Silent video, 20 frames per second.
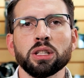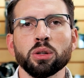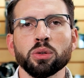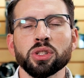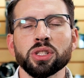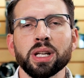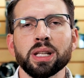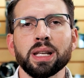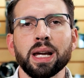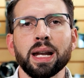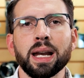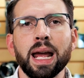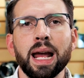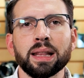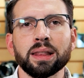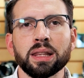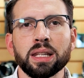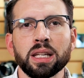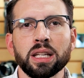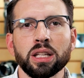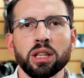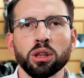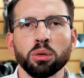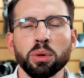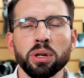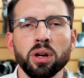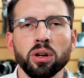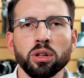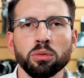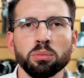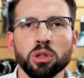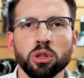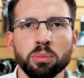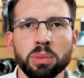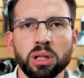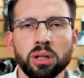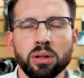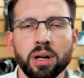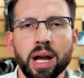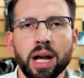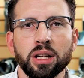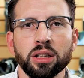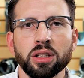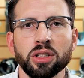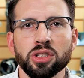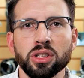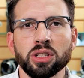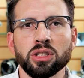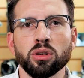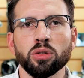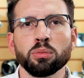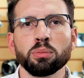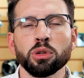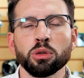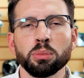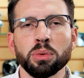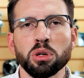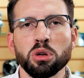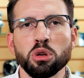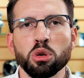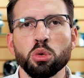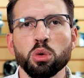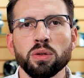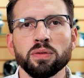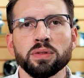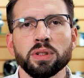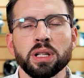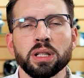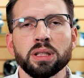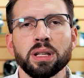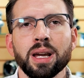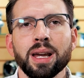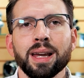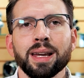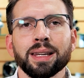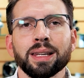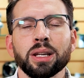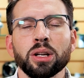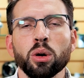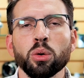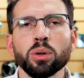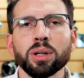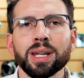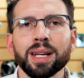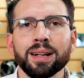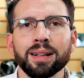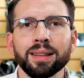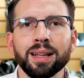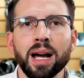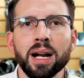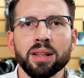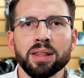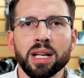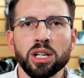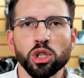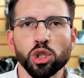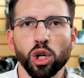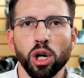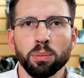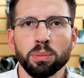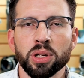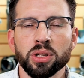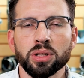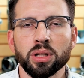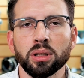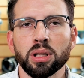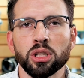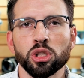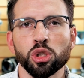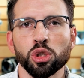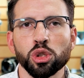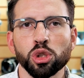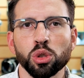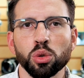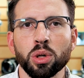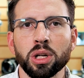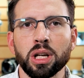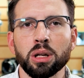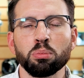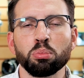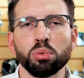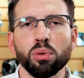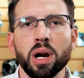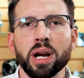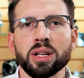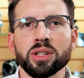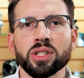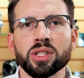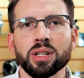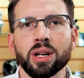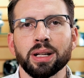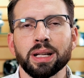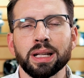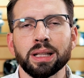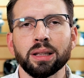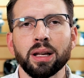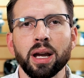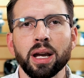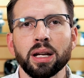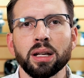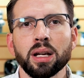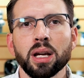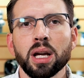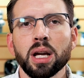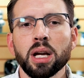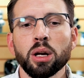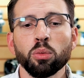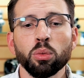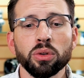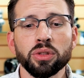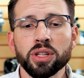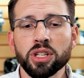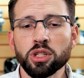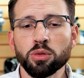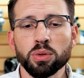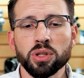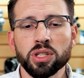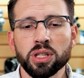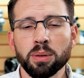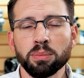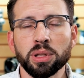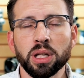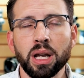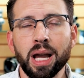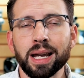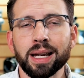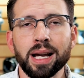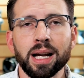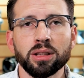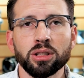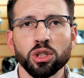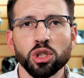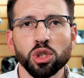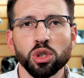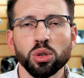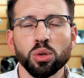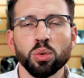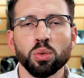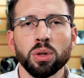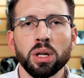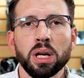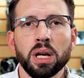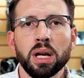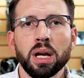said that at the 300 millimeter end, the 600 millimeter equivalent, you don't get a lot of that sharpness unless you're shooting in bright sunny light. Well, this was something I got to shoot,